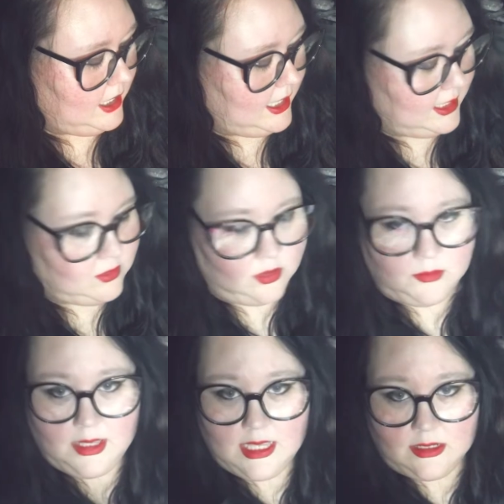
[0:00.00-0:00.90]
I don't know, I
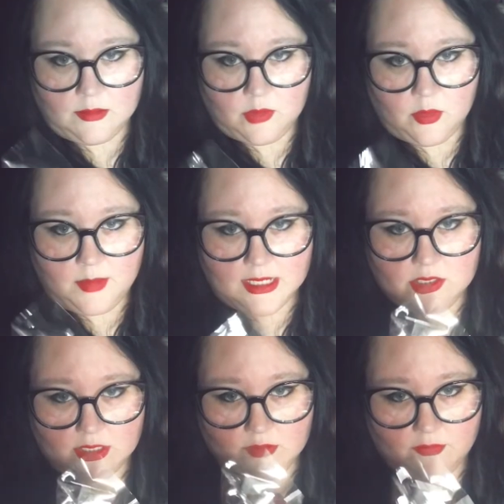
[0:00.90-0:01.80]
may end up going back
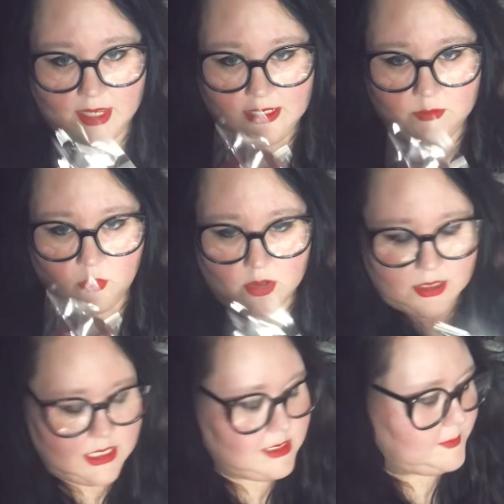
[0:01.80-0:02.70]
trying to find more of
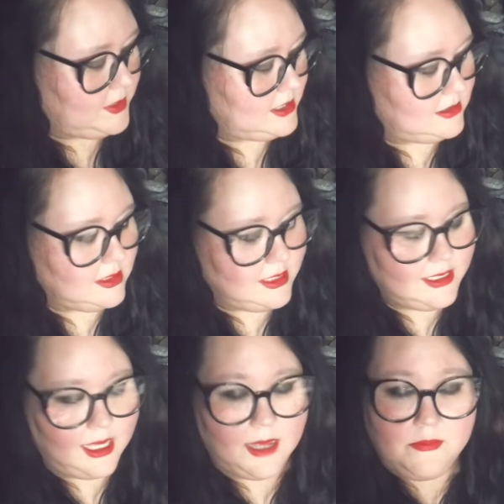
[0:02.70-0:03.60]
these, but
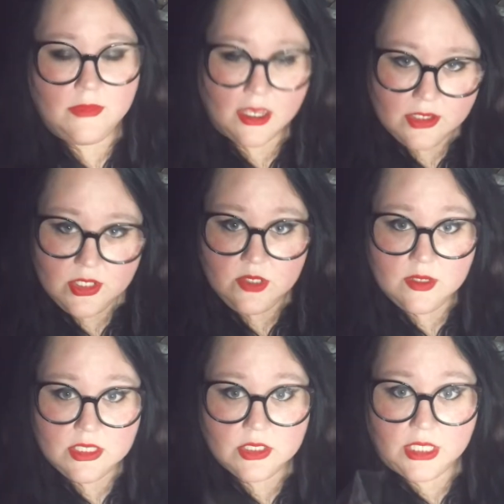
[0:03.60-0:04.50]
I'm not going to do it
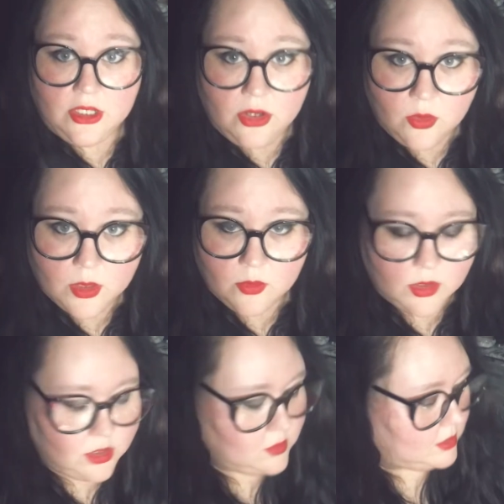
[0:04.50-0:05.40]
until I know what I want to
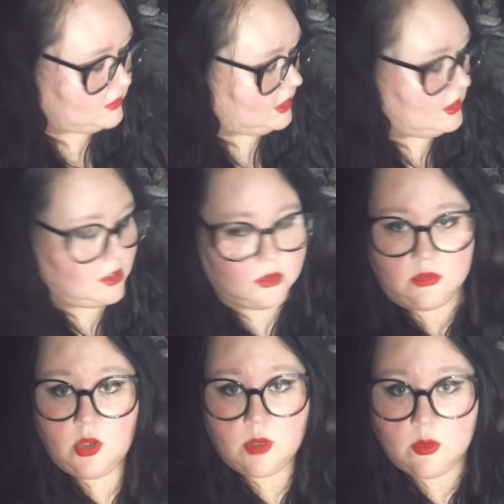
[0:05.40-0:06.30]
do it, or know
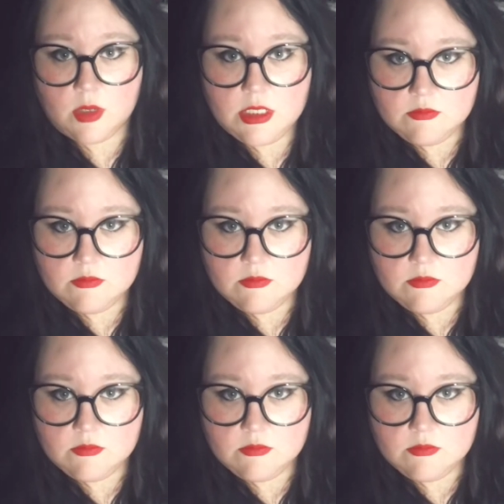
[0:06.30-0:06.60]
what I want to,